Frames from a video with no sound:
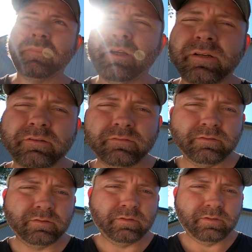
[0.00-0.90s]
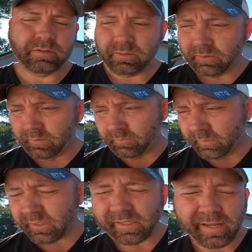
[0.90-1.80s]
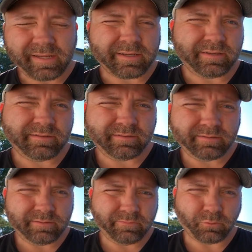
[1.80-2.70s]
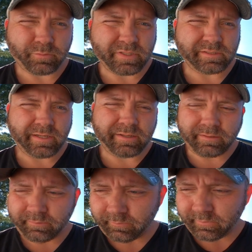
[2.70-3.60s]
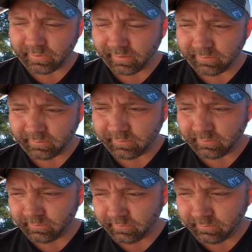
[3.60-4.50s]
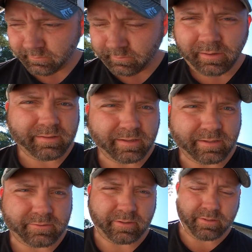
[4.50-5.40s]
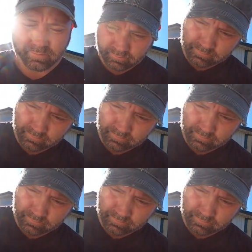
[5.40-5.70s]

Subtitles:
you know, Mustang, Ford Mustang. Is that? I think that's right.